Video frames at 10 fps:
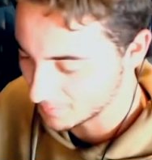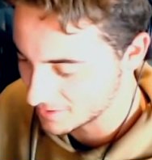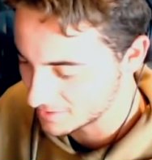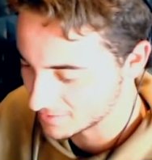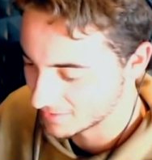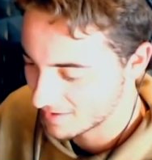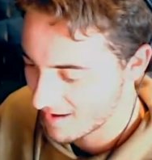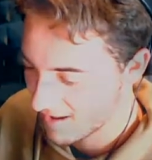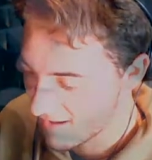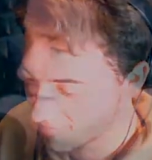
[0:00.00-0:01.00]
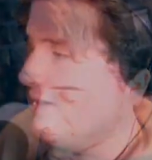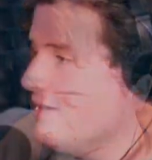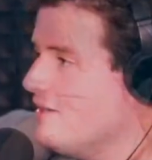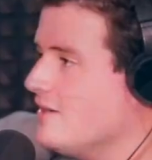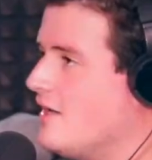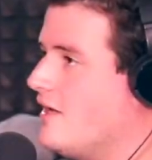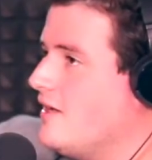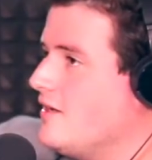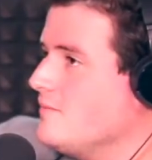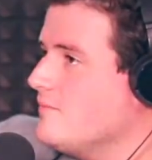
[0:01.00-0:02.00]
already said Jesus. Let's get past that.